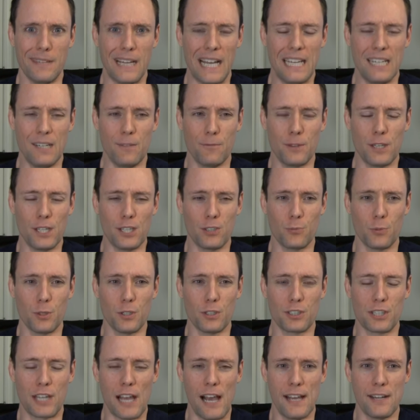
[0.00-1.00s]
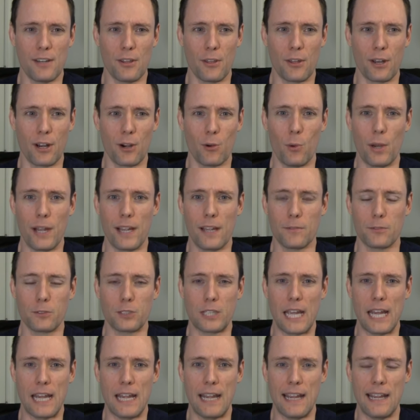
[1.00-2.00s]
And if this was kind of their way of
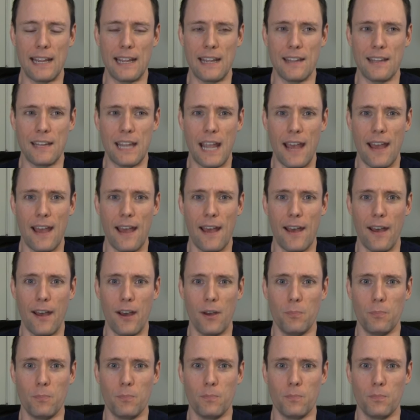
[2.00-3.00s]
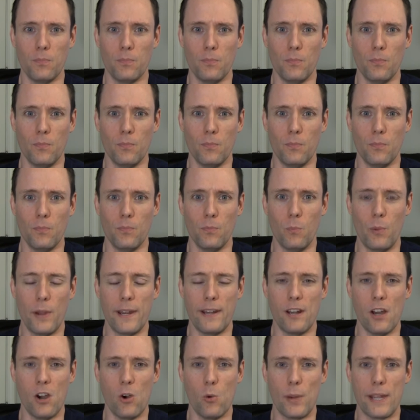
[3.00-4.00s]
saying, yeah,
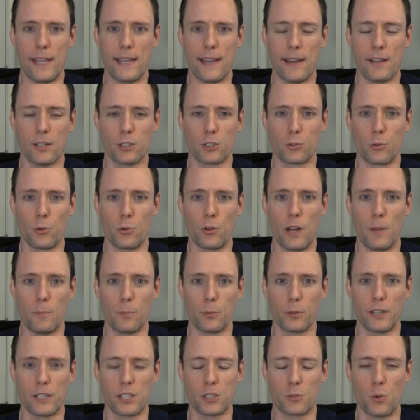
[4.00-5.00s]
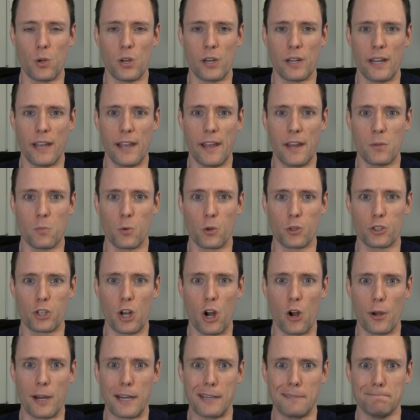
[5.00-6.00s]
we know we kind of screwed up with this one and we're
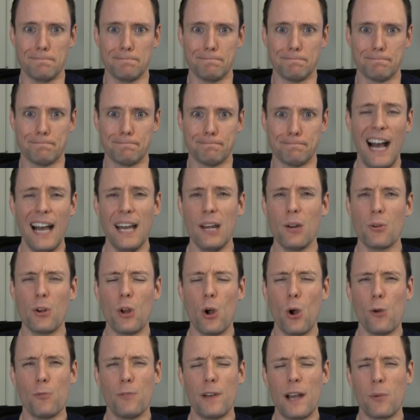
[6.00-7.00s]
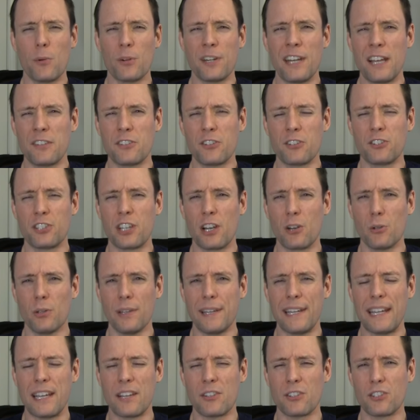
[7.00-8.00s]
sorry. I don't know if I would
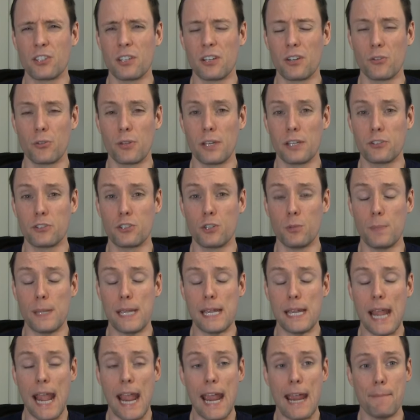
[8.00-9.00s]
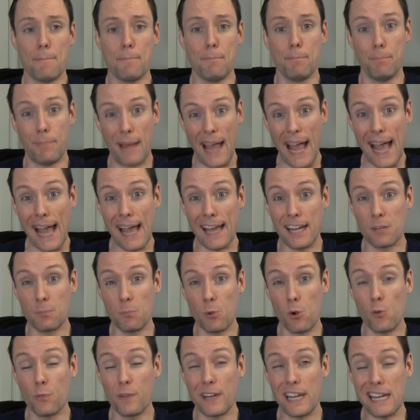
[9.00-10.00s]
necessarily consider this to be a bad
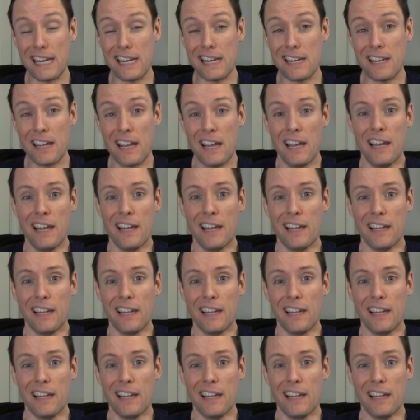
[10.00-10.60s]
movie.